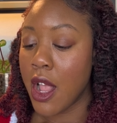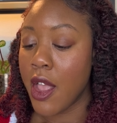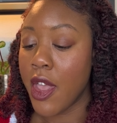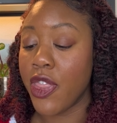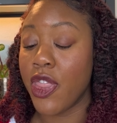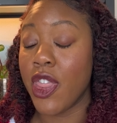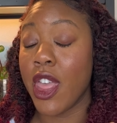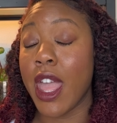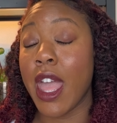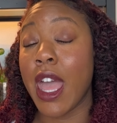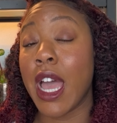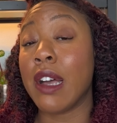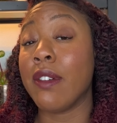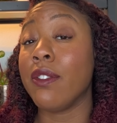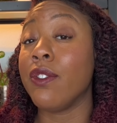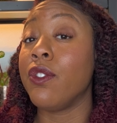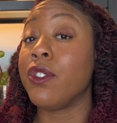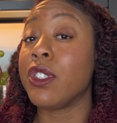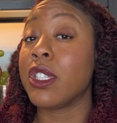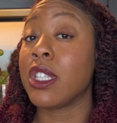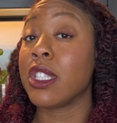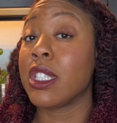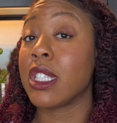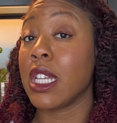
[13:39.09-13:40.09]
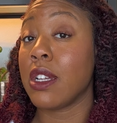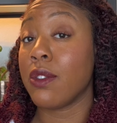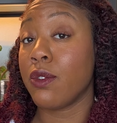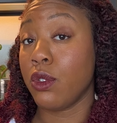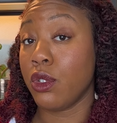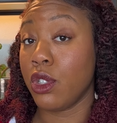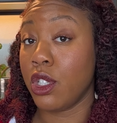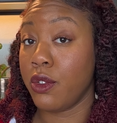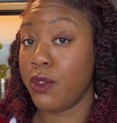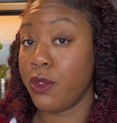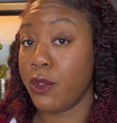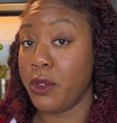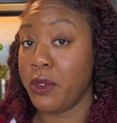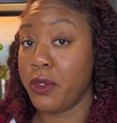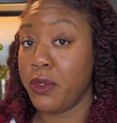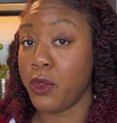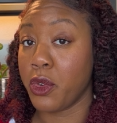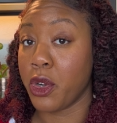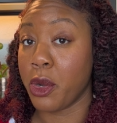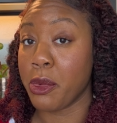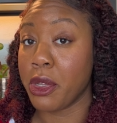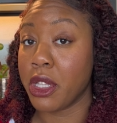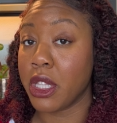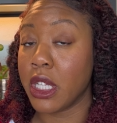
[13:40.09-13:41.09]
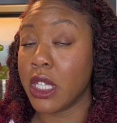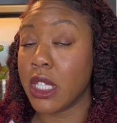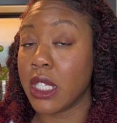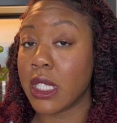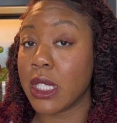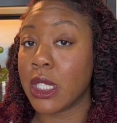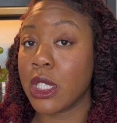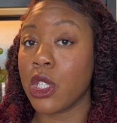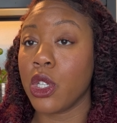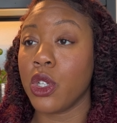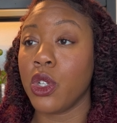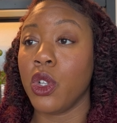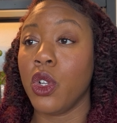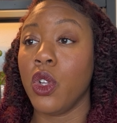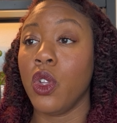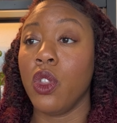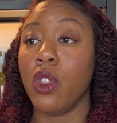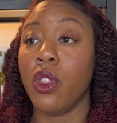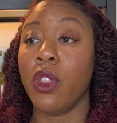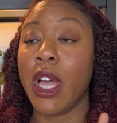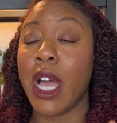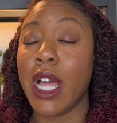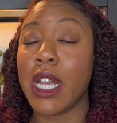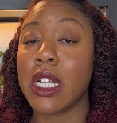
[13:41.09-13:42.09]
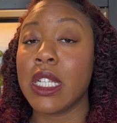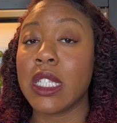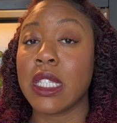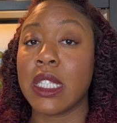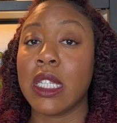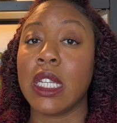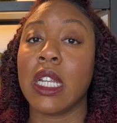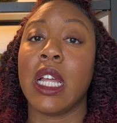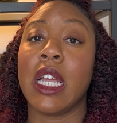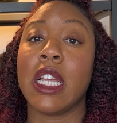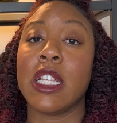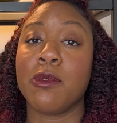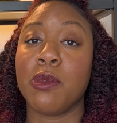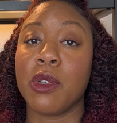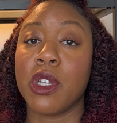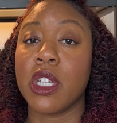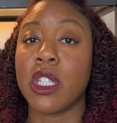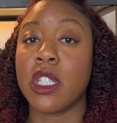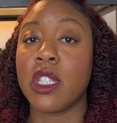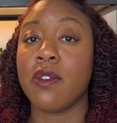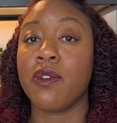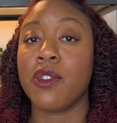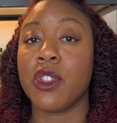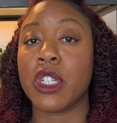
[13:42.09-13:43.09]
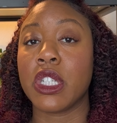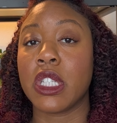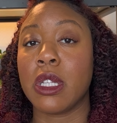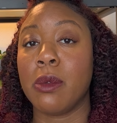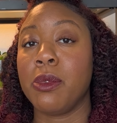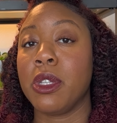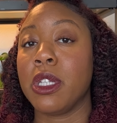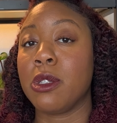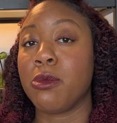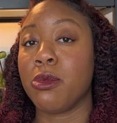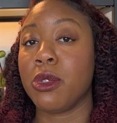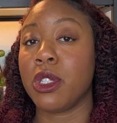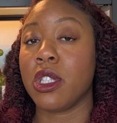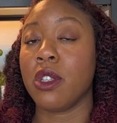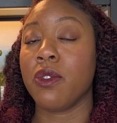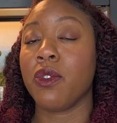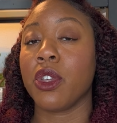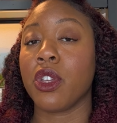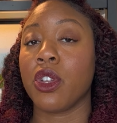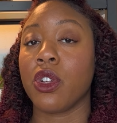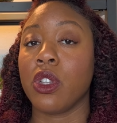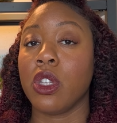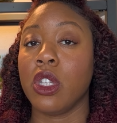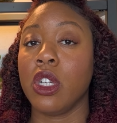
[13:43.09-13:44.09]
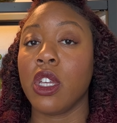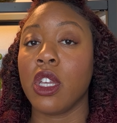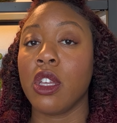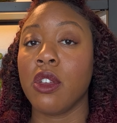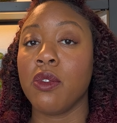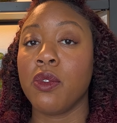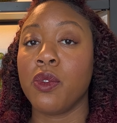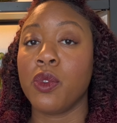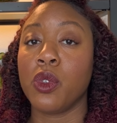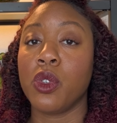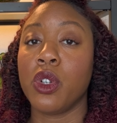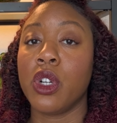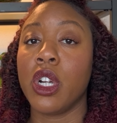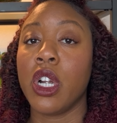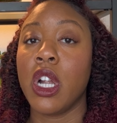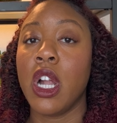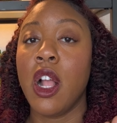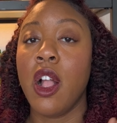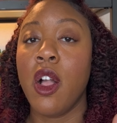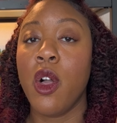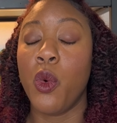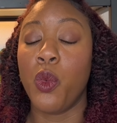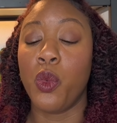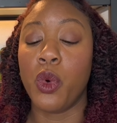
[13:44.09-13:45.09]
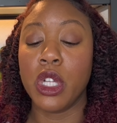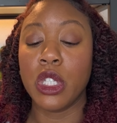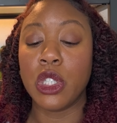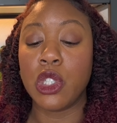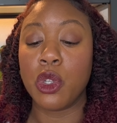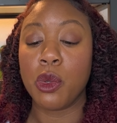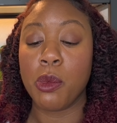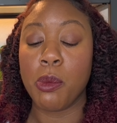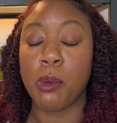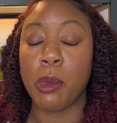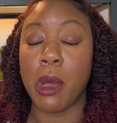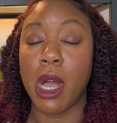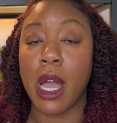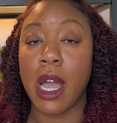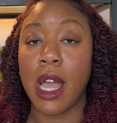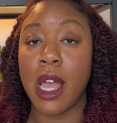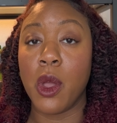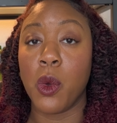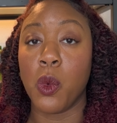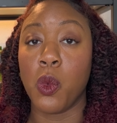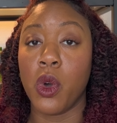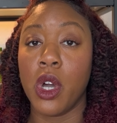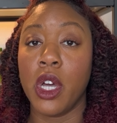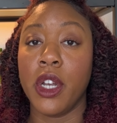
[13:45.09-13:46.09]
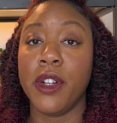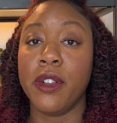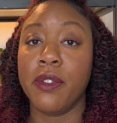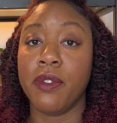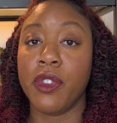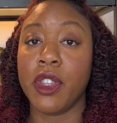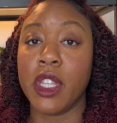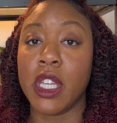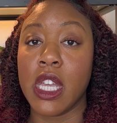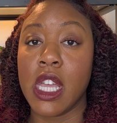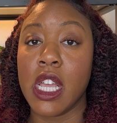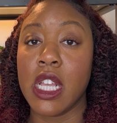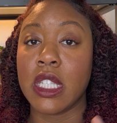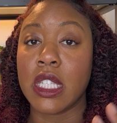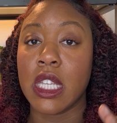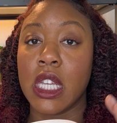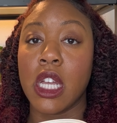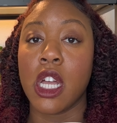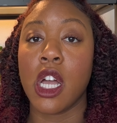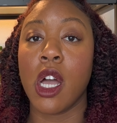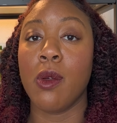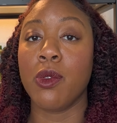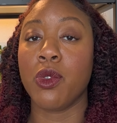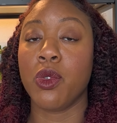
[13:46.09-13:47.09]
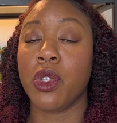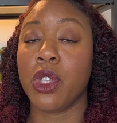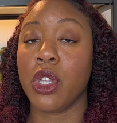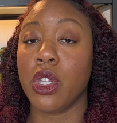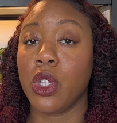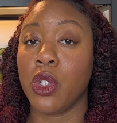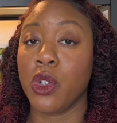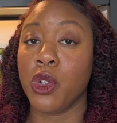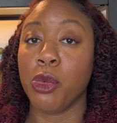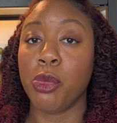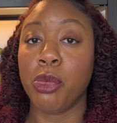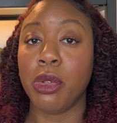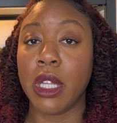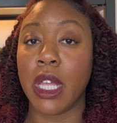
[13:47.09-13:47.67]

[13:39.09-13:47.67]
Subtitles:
they have several different formulas, so that is nice, because if there's something specific you're looking for, once you buy one of these, it comes with a little